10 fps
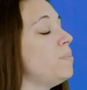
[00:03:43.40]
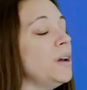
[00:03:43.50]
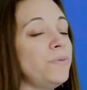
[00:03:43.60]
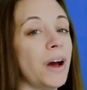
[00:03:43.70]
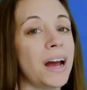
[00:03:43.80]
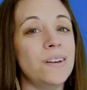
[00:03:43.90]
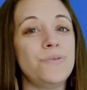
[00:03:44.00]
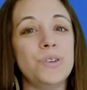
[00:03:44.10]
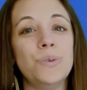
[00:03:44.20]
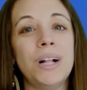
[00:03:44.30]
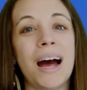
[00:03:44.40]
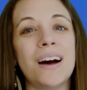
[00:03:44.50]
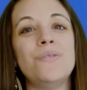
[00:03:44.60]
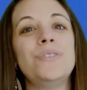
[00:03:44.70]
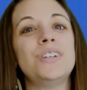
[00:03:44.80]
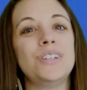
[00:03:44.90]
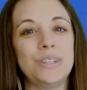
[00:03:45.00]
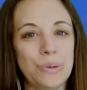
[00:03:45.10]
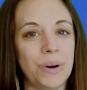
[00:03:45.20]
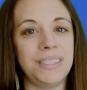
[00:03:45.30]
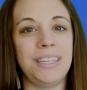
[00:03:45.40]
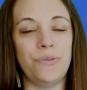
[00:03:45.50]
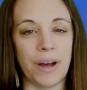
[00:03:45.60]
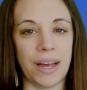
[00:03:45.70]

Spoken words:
5, you will have 25.